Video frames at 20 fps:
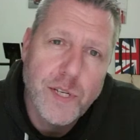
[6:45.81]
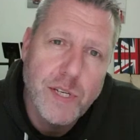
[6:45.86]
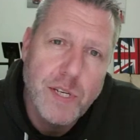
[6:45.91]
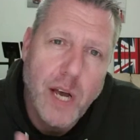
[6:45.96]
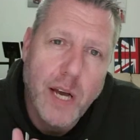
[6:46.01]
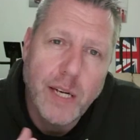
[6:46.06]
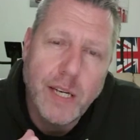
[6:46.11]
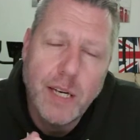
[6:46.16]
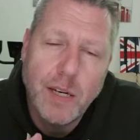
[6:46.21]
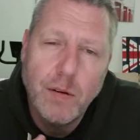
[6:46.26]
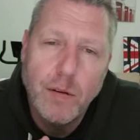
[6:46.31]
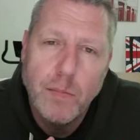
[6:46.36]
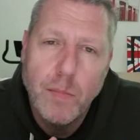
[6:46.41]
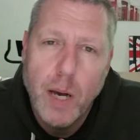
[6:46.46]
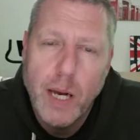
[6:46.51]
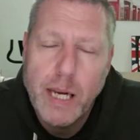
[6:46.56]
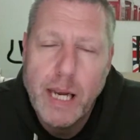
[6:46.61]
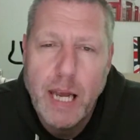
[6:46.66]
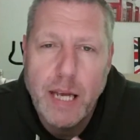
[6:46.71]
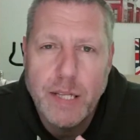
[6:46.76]
as I did with
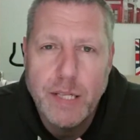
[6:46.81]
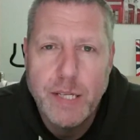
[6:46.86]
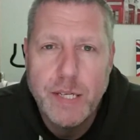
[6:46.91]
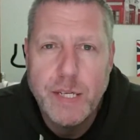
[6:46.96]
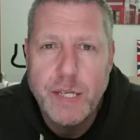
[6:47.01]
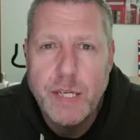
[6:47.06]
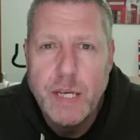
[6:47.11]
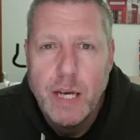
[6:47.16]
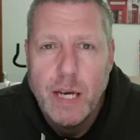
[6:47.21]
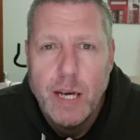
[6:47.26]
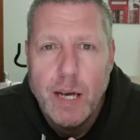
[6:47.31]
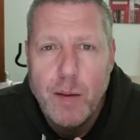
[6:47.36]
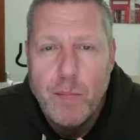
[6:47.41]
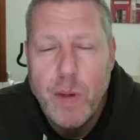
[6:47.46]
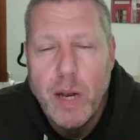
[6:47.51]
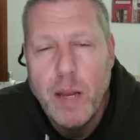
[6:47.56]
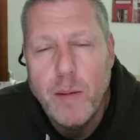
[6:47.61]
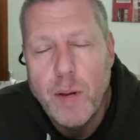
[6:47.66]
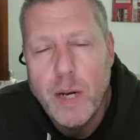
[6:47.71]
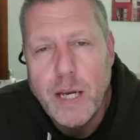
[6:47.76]
my kids
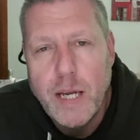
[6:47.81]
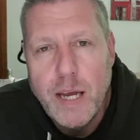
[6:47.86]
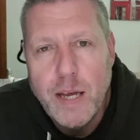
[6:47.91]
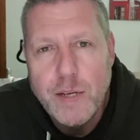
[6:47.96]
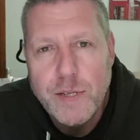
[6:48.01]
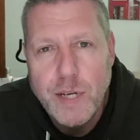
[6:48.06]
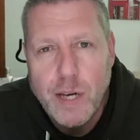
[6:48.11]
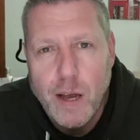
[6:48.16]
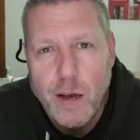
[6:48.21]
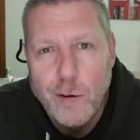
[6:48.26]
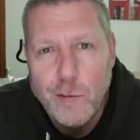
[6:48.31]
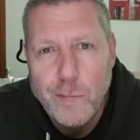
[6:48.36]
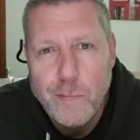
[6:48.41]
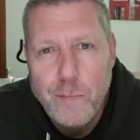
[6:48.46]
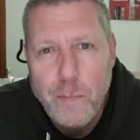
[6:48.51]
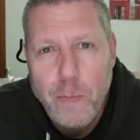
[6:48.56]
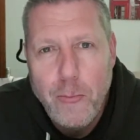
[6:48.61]
many years ago.